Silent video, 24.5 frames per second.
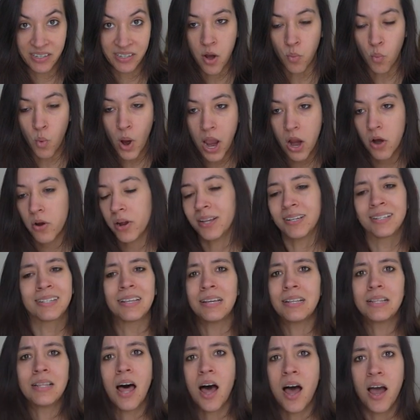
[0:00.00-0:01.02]
And where is
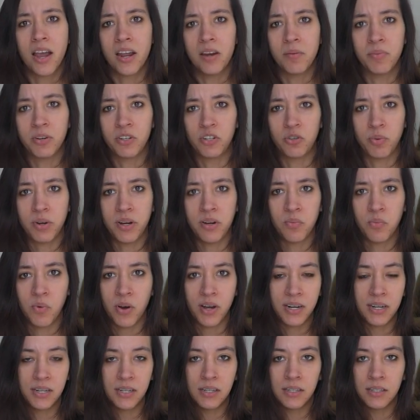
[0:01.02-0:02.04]
the line between
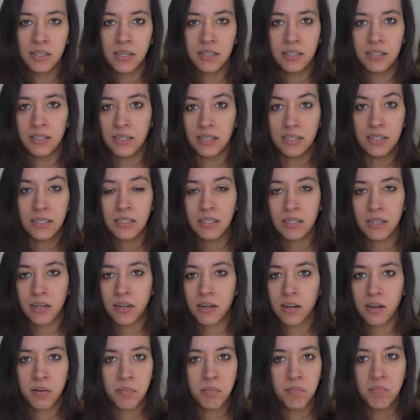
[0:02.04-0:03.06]
what is
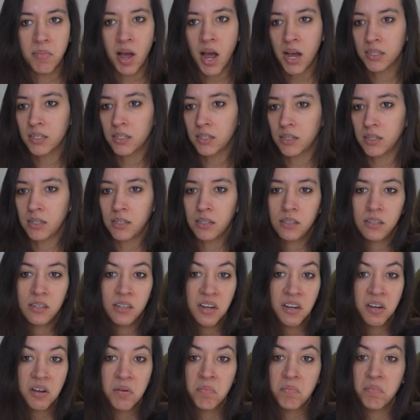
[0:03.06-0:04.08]
sadistic,
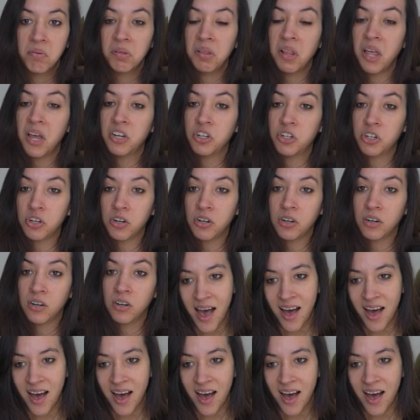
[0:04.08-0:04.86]
masochistic, pleasure?